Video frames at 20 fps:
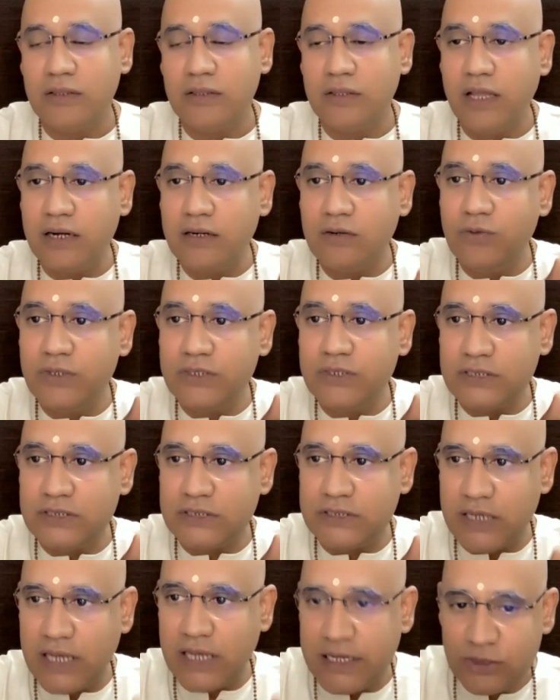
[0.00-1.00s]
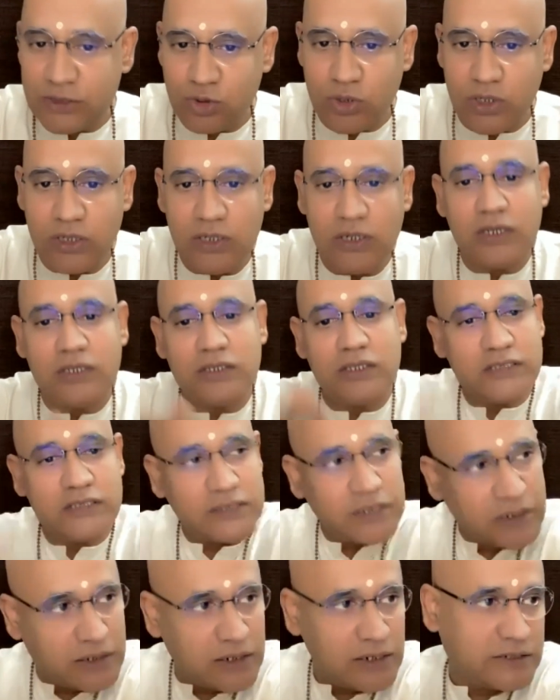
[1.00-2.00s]
That which is natural, the
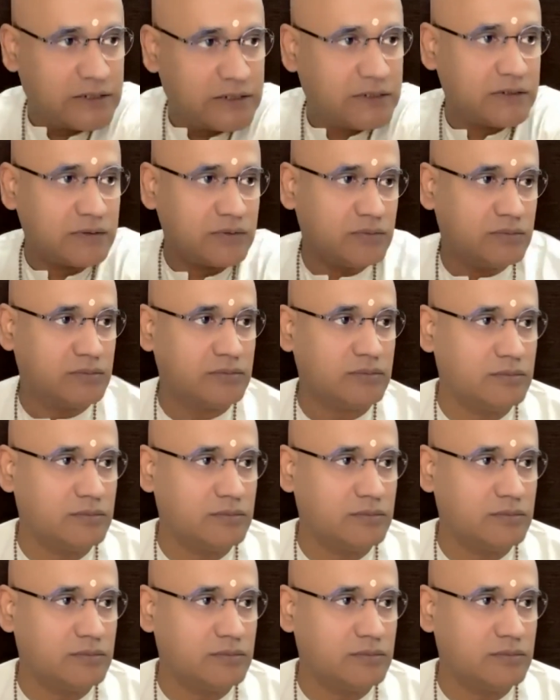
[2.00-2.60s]
subtlest.